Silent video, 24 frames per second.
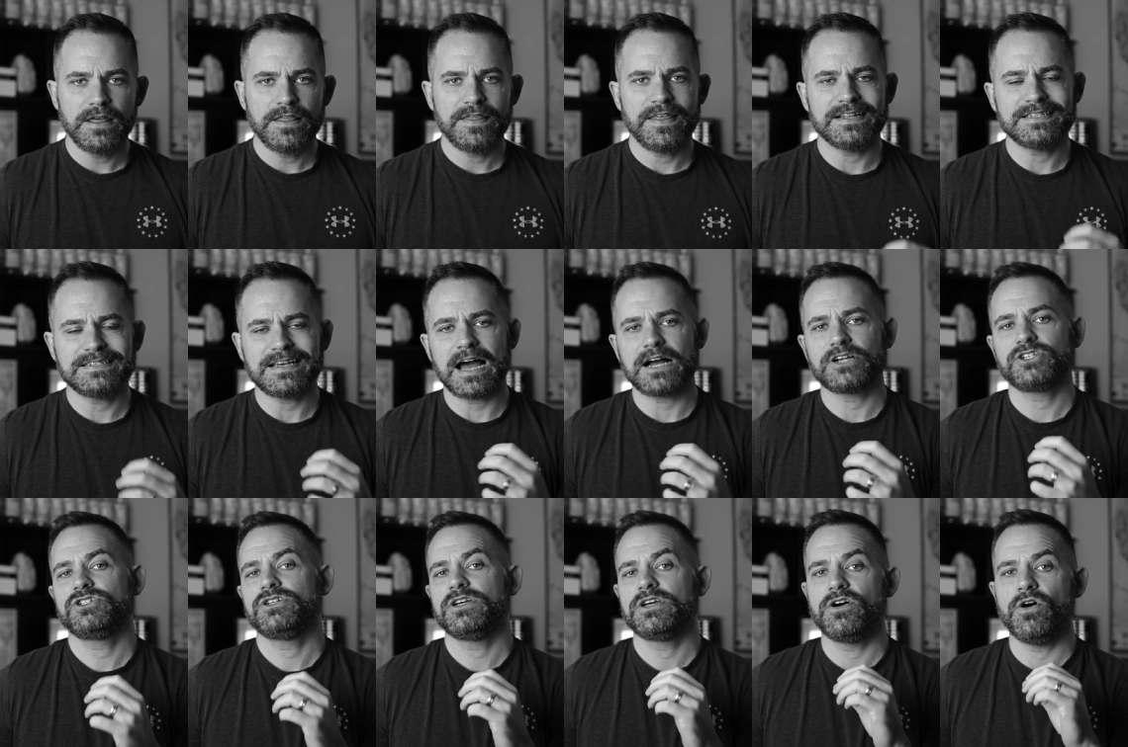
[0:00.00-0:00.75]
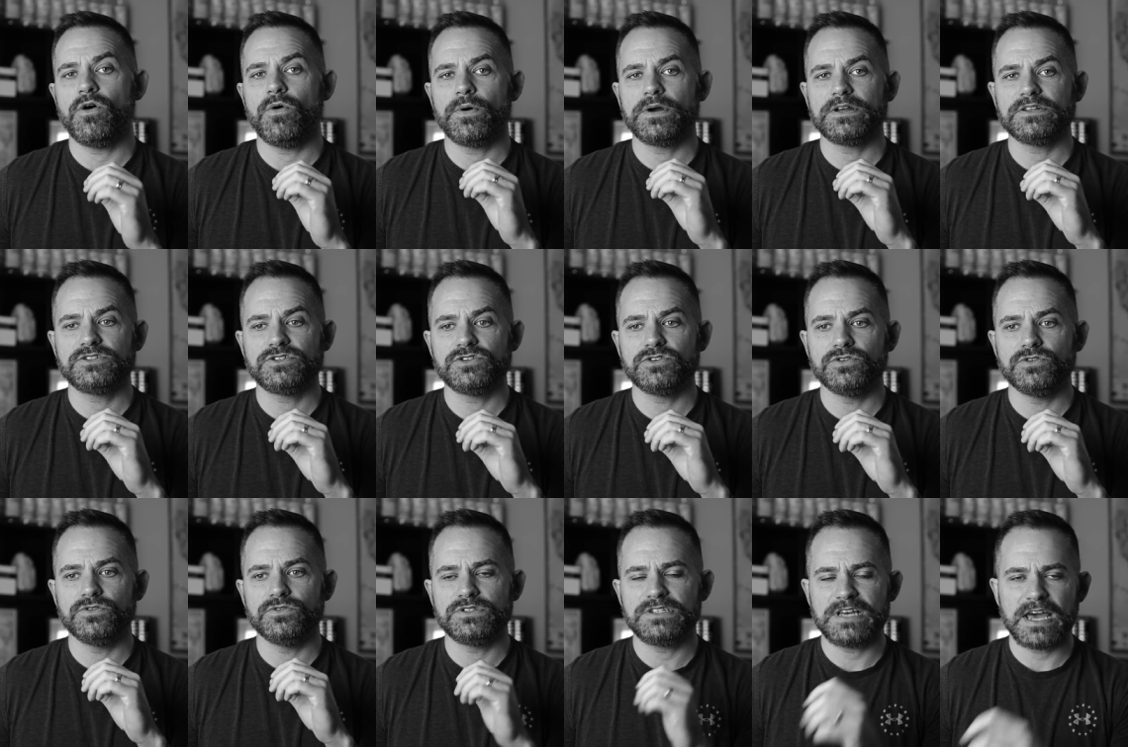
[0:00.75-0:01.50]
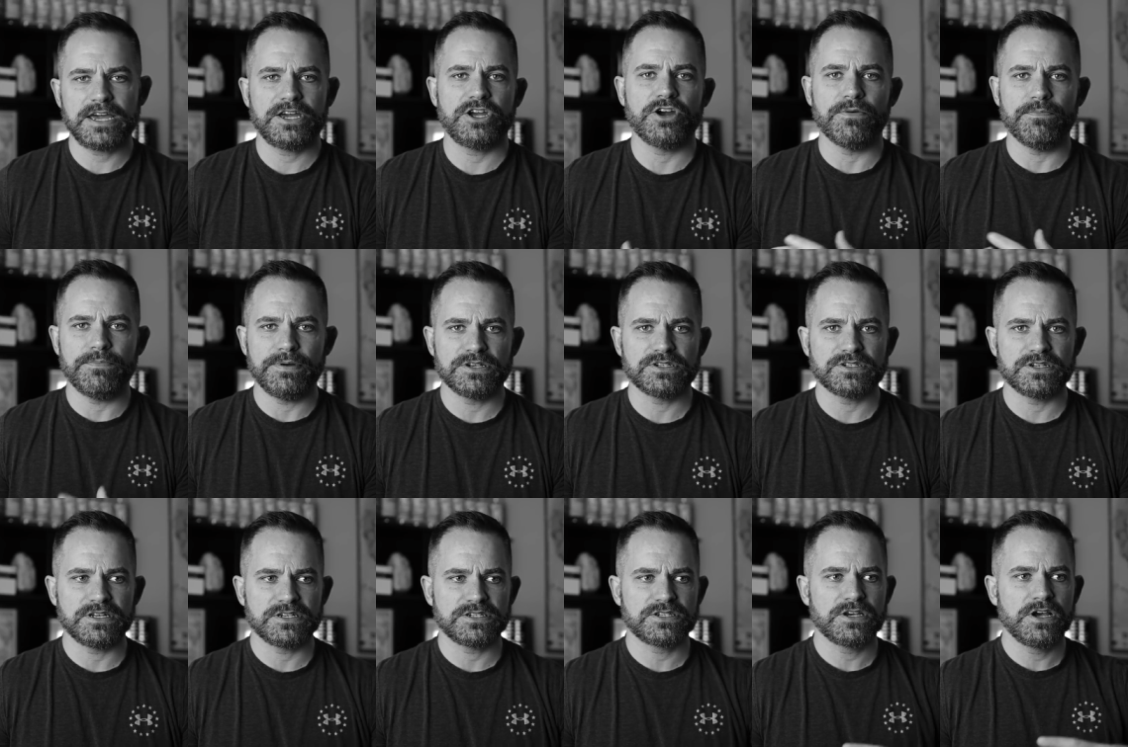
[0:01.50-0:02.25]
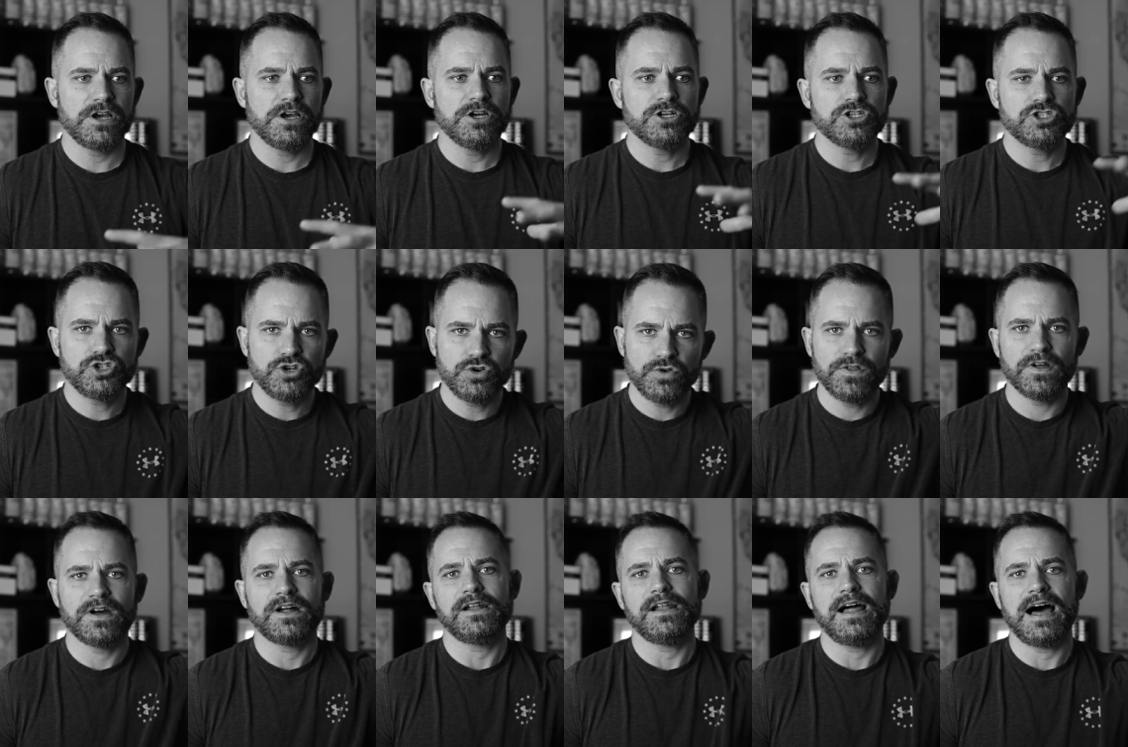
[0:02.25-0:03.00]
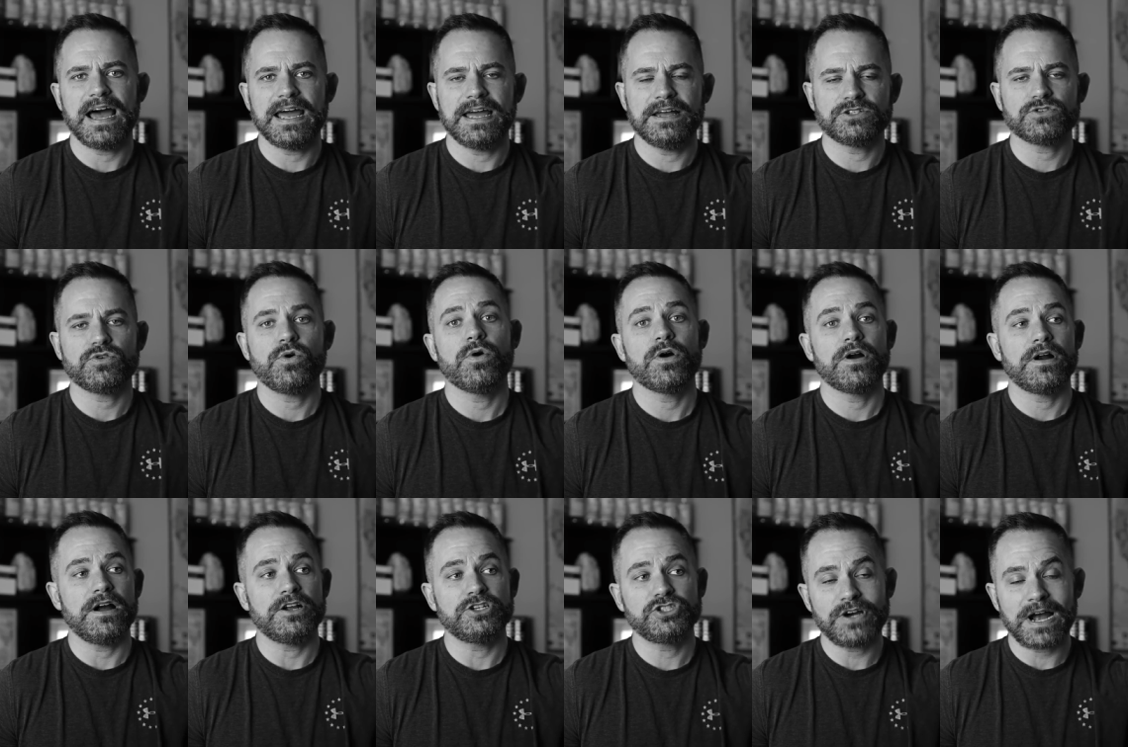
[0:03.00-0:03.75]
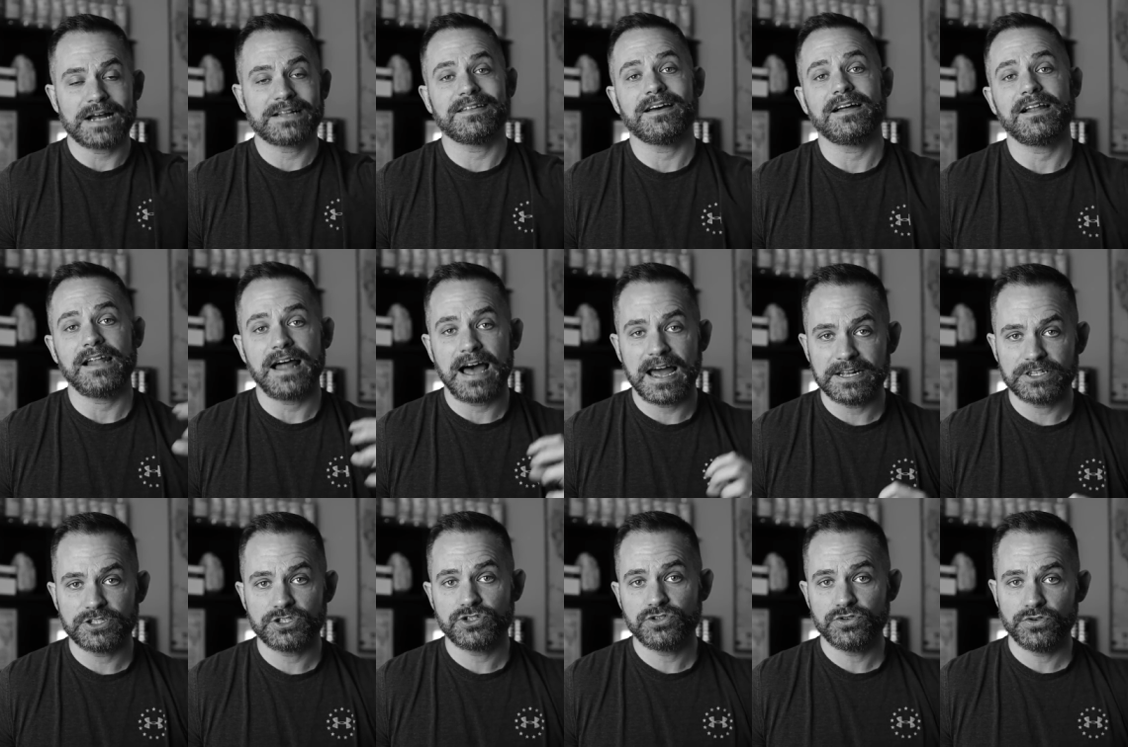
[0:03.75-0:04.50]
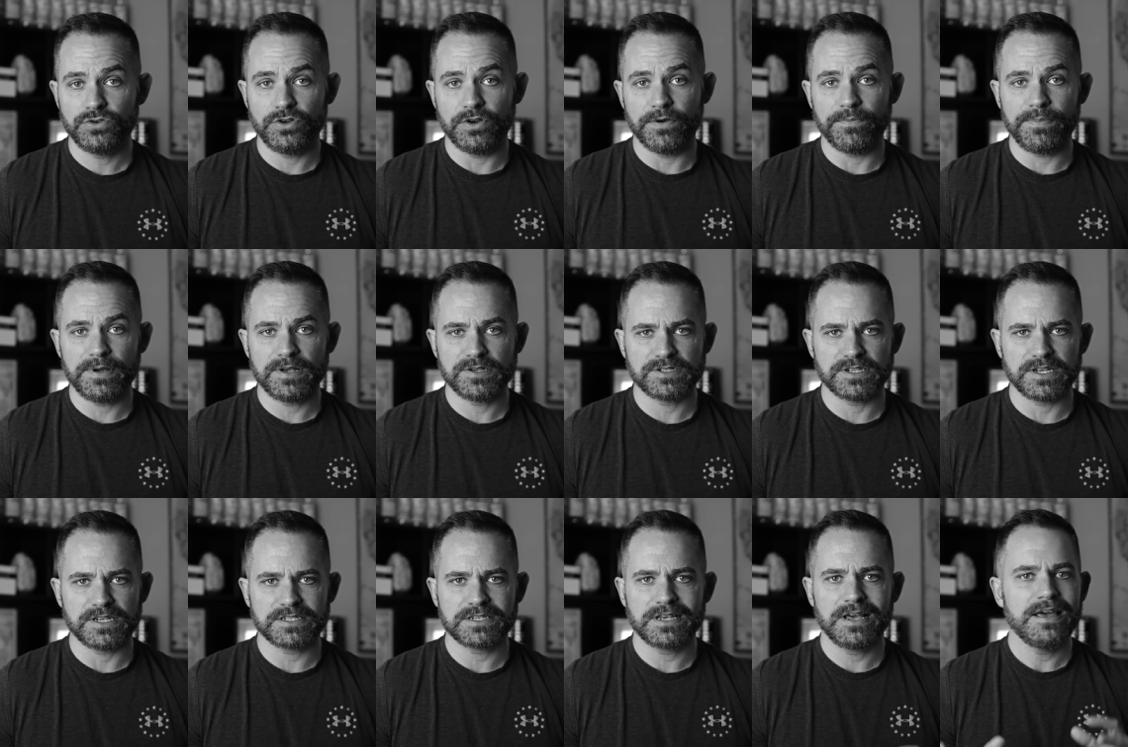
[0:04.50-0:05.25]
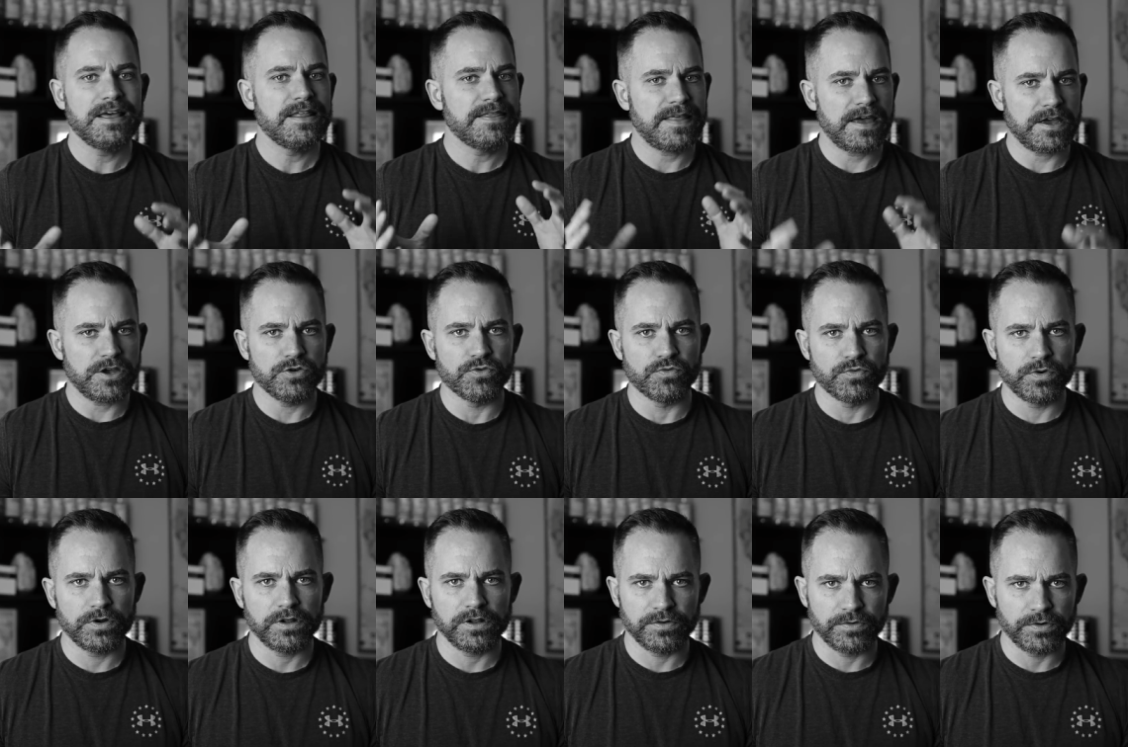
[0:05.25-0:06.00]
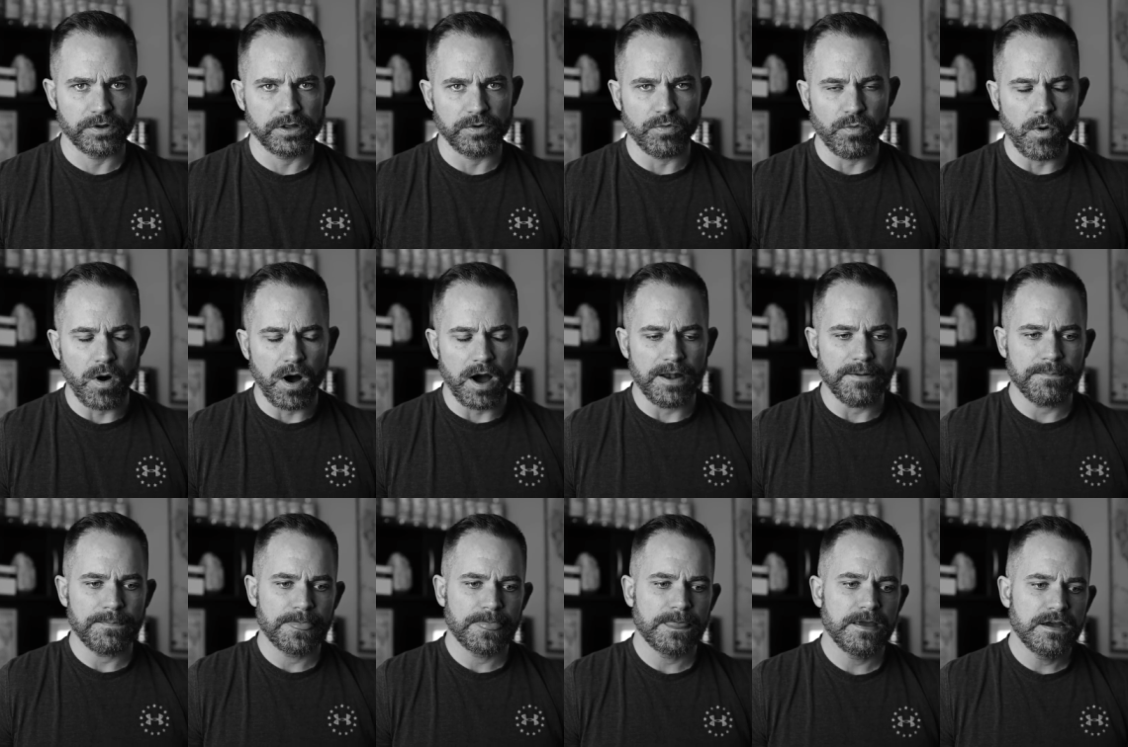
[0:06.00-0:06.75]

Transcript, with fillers: that's actually going to take your business to the clients or attract the clients to your business that you really, really want.